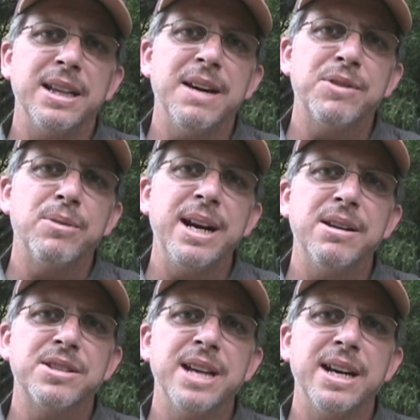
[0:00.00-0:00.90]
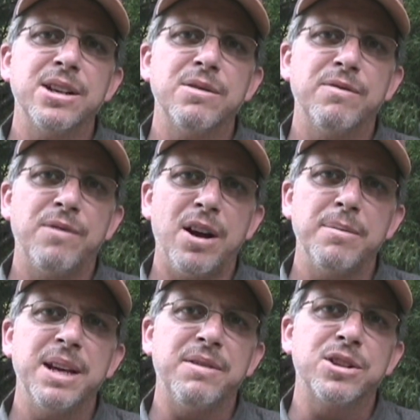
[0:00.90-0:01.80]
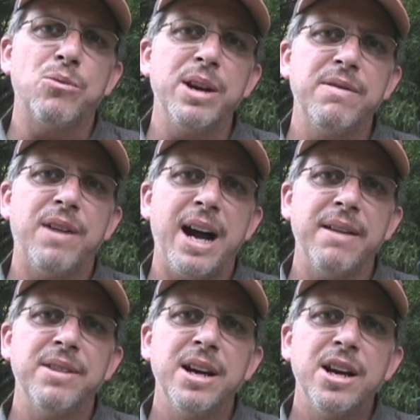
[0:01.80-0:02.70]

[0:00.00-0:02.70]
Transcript: I left the radio set at volume level 25,